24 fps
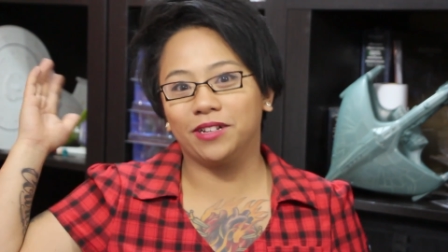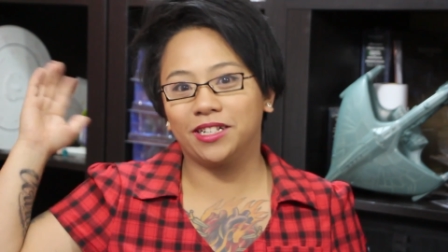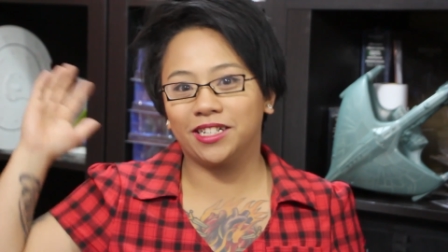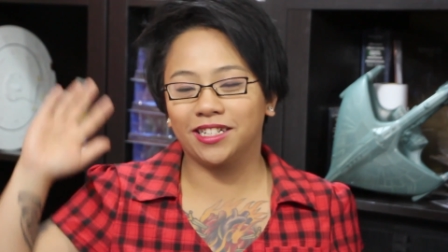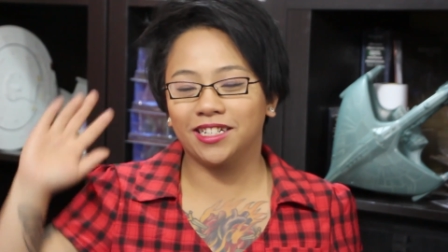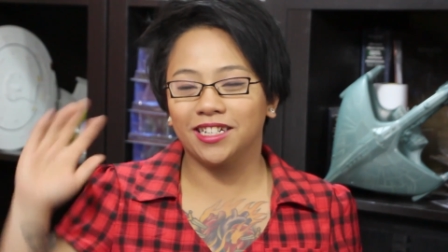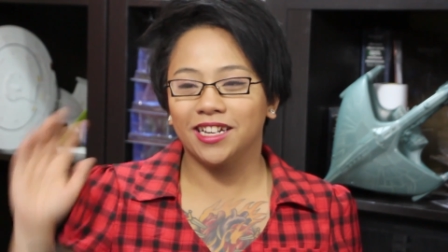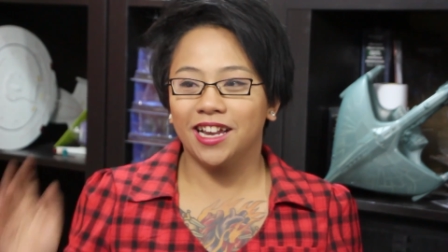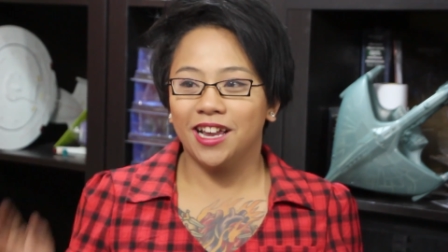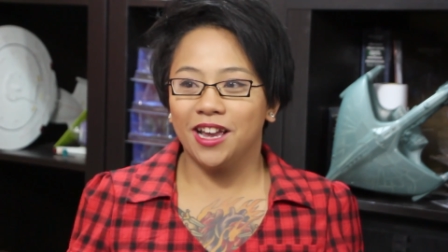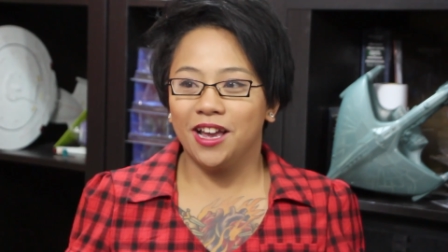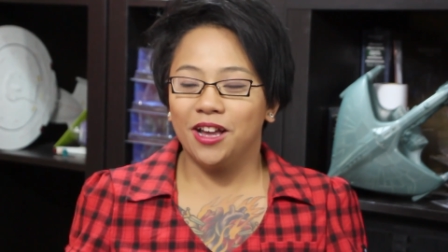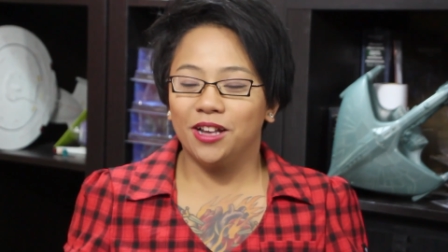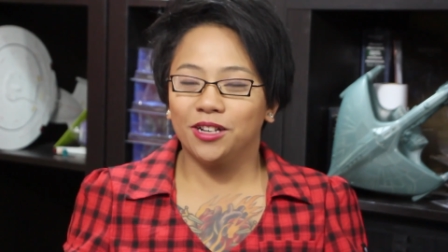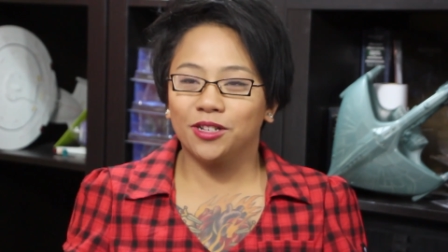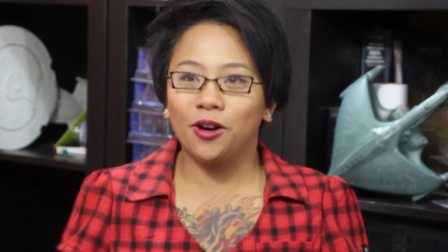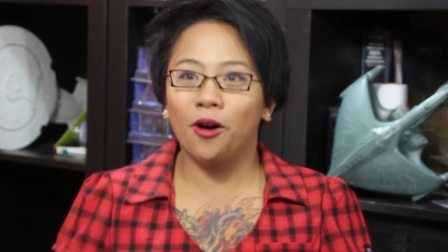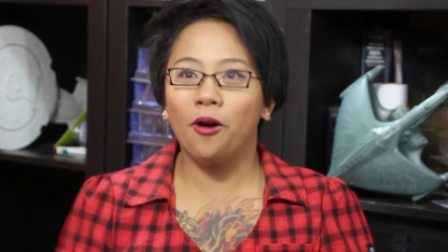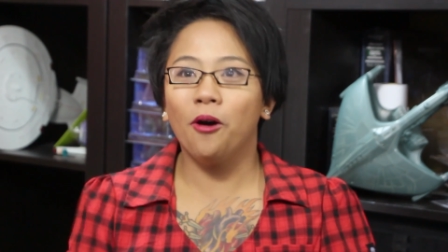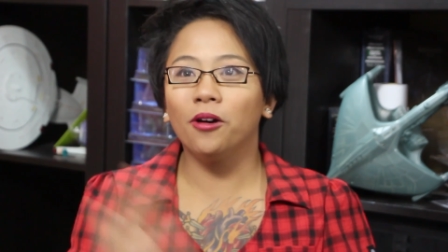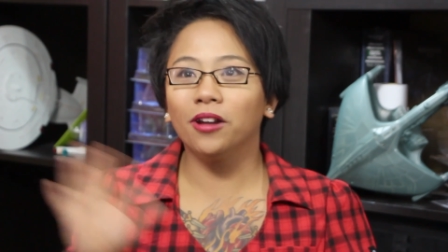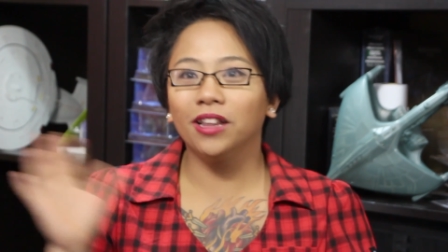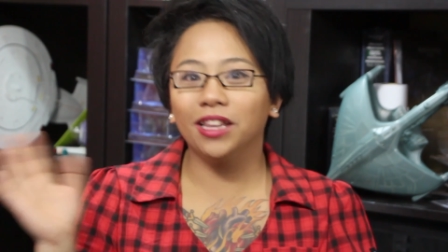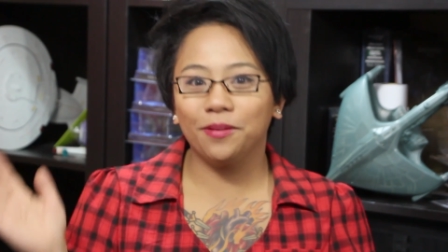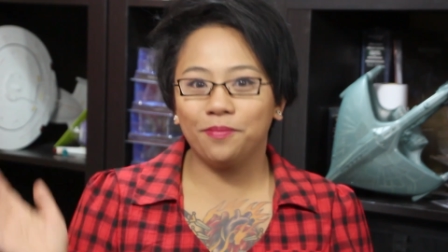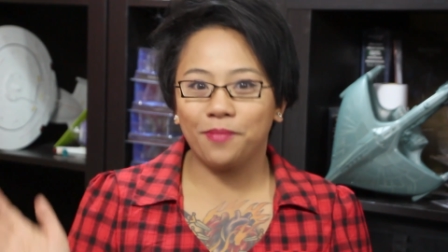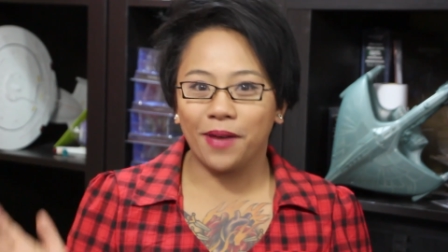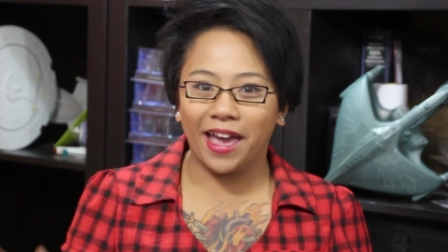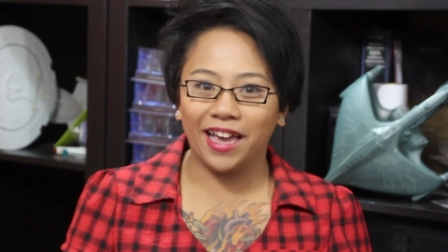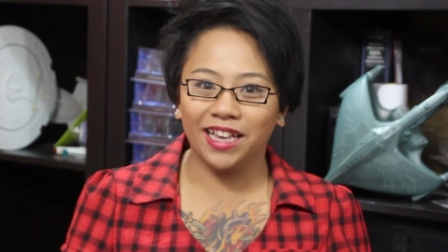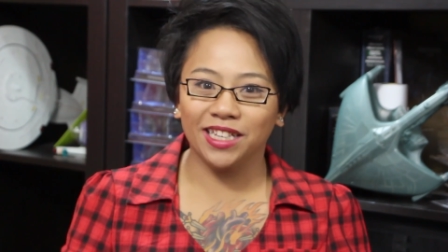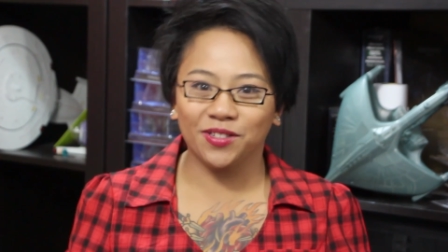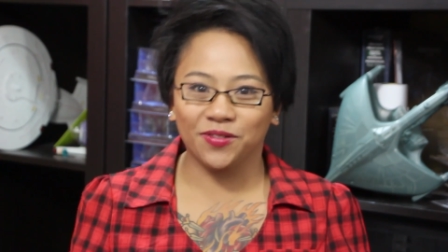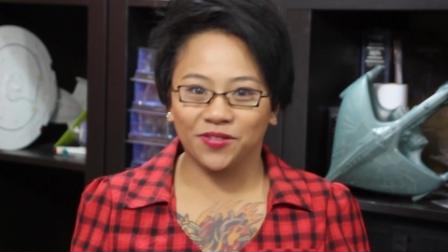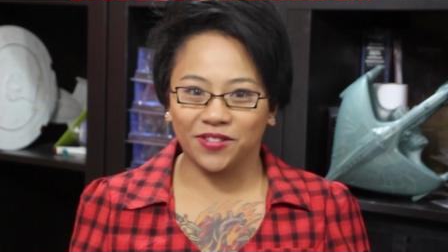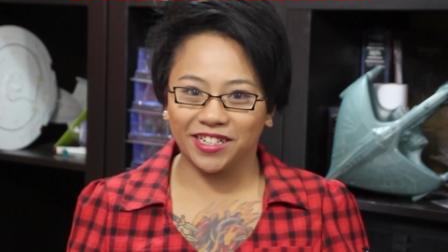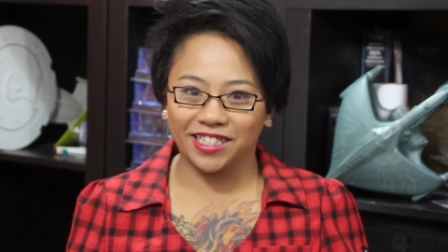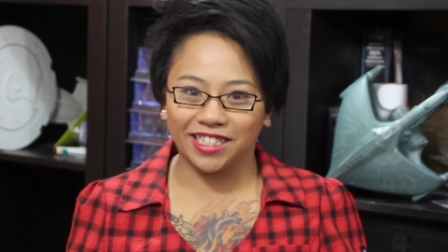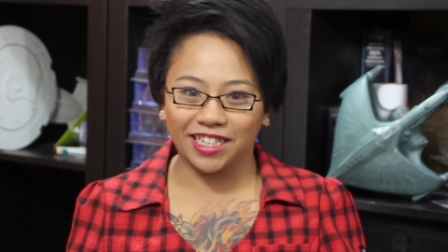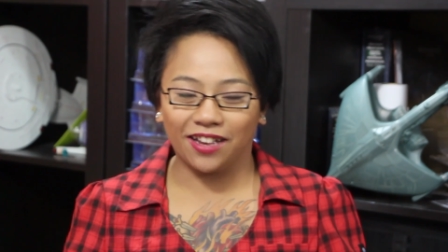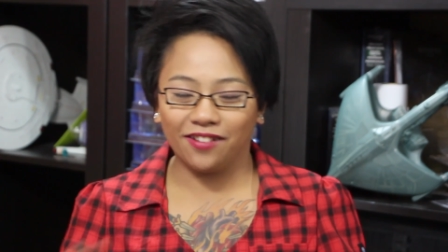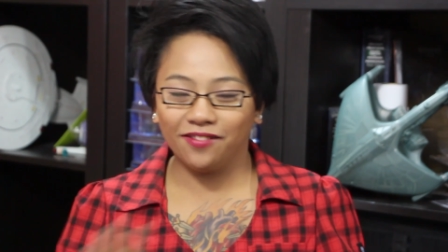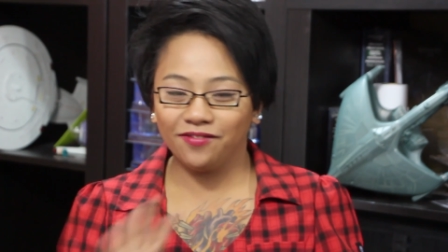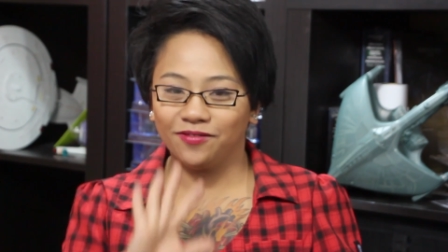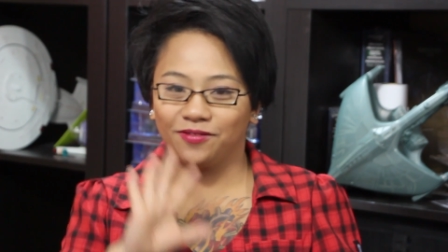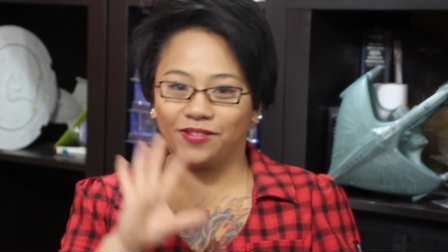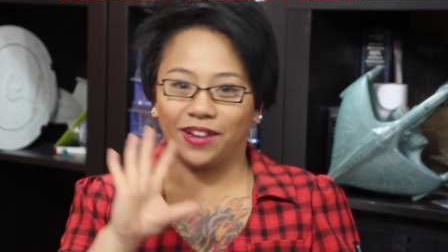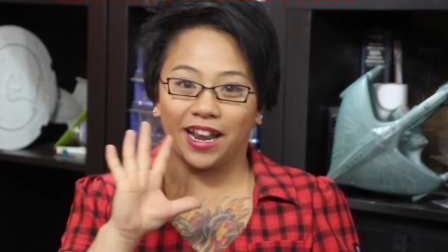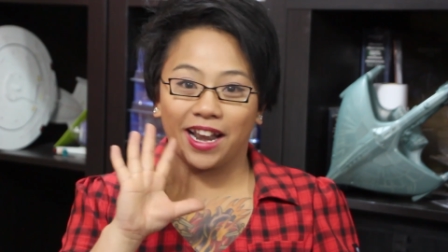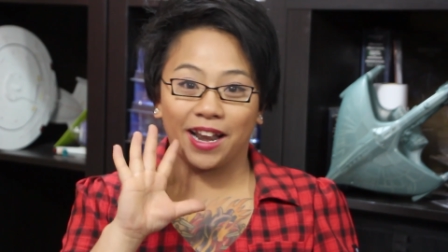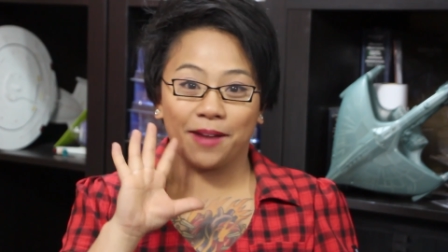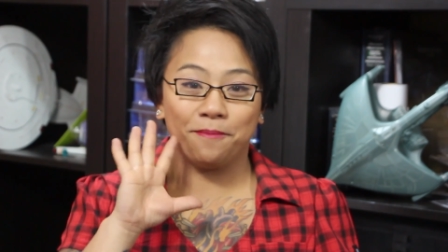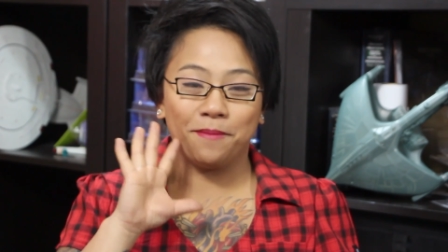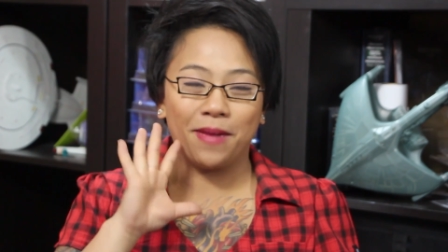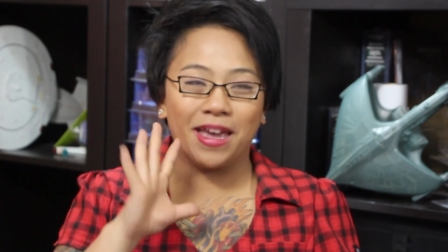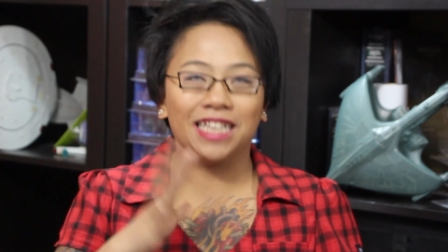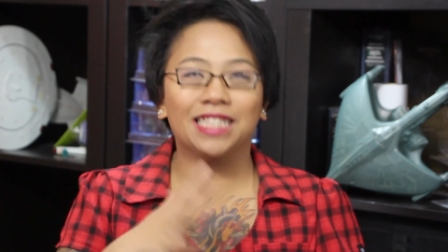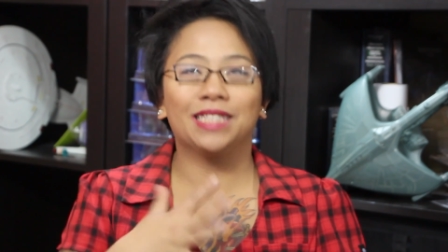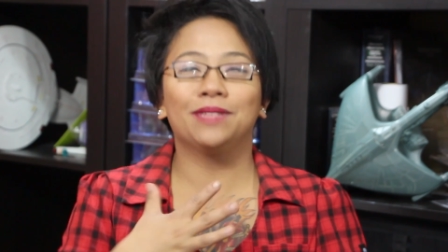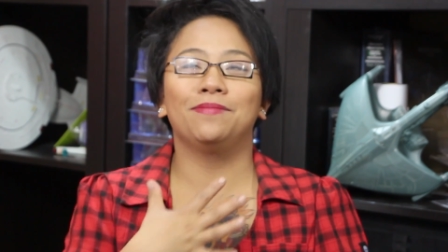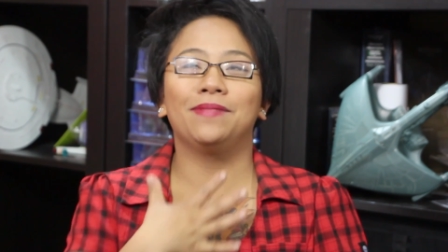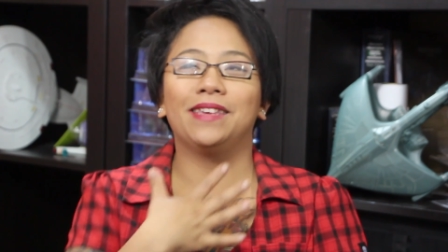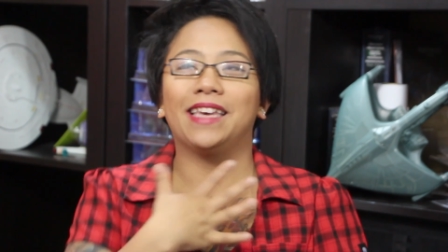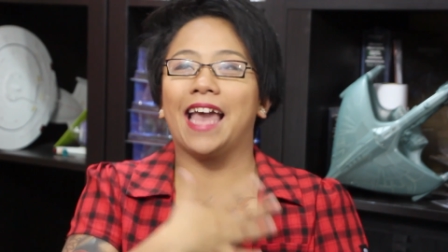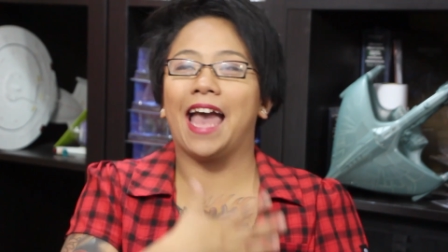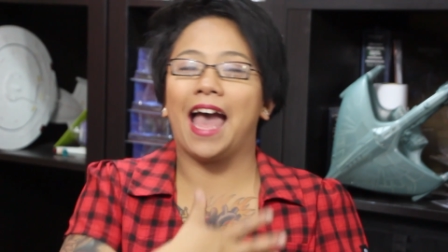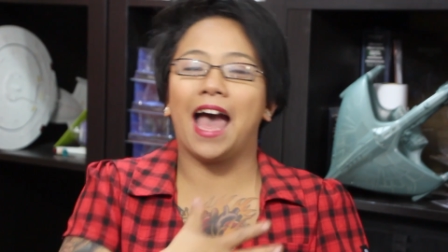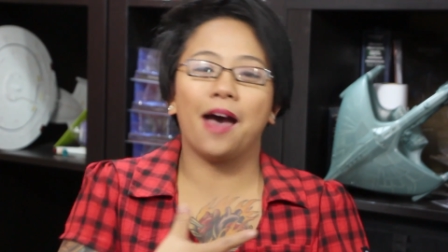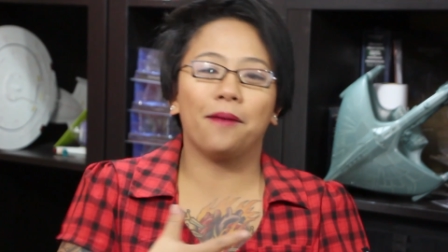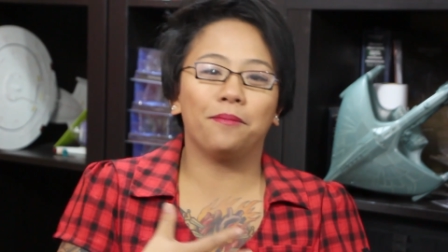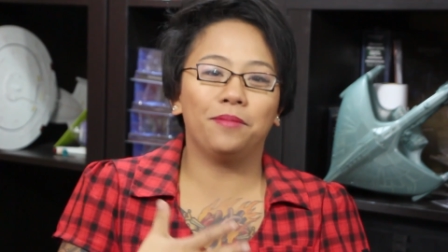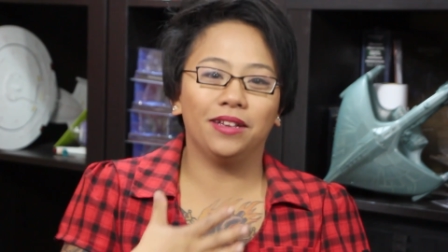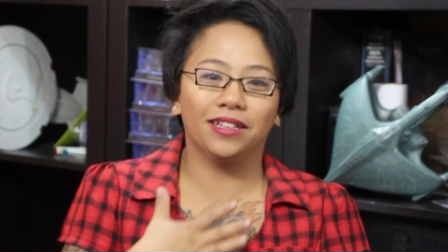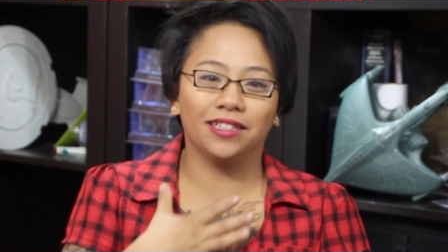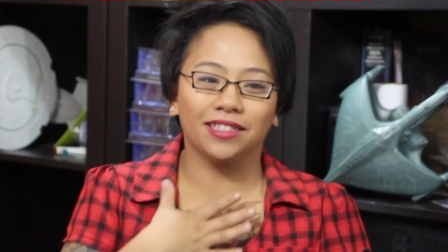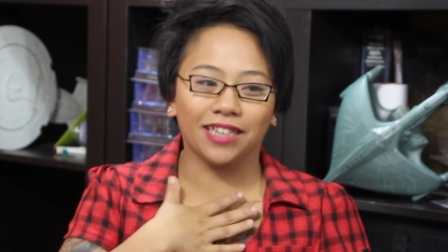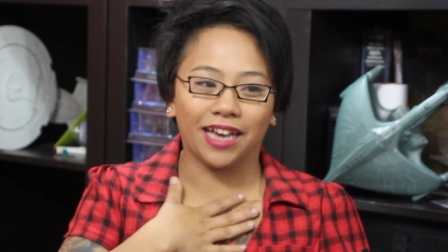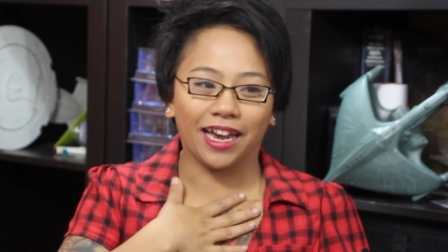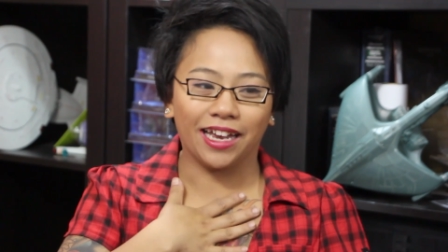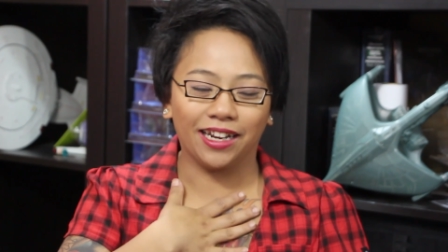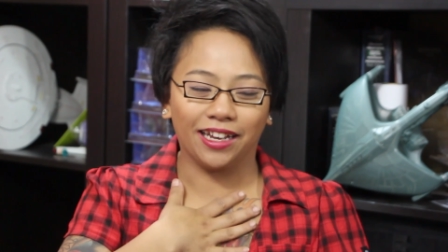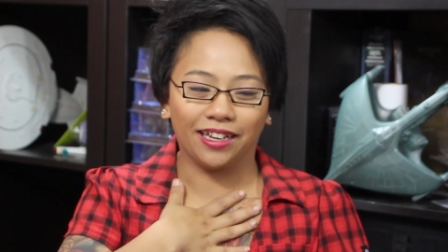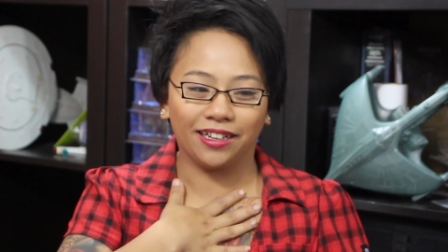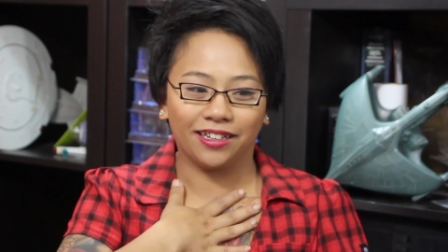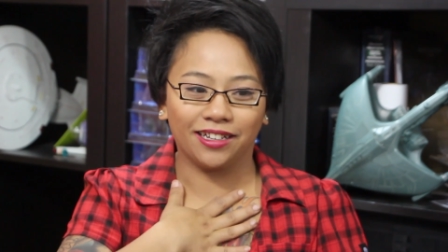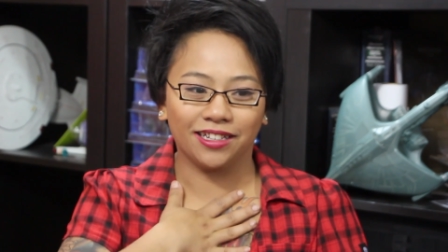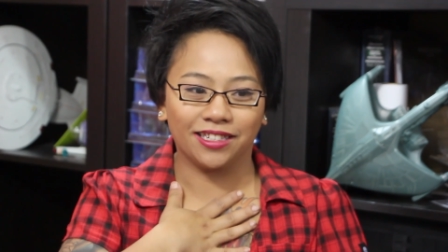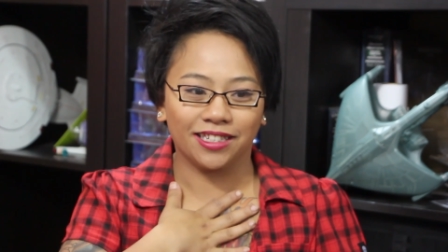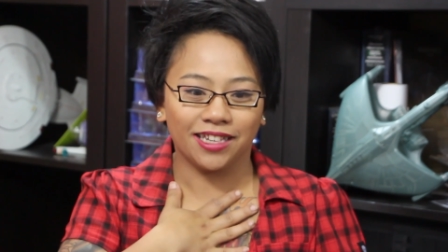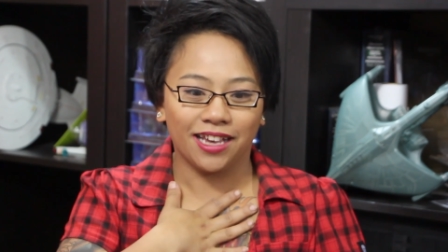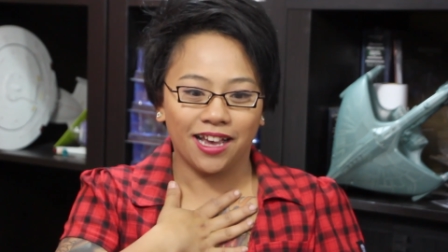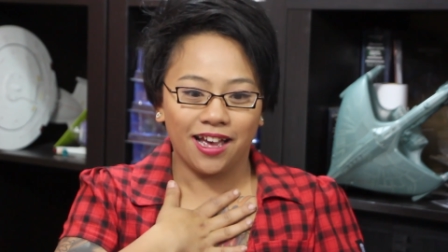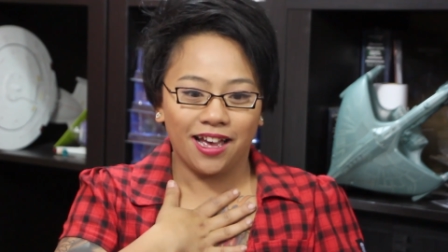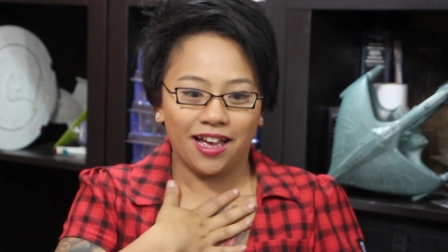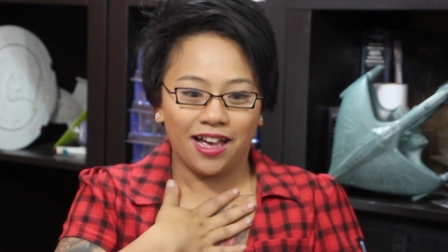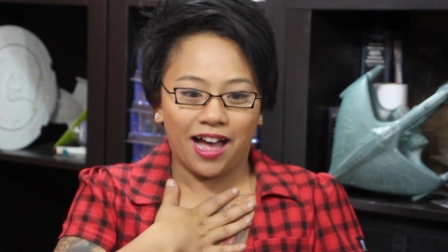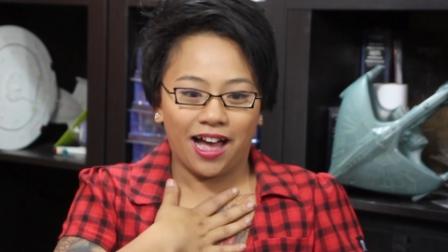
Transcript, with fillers: which totally pays for itself and makes me happy inside it, because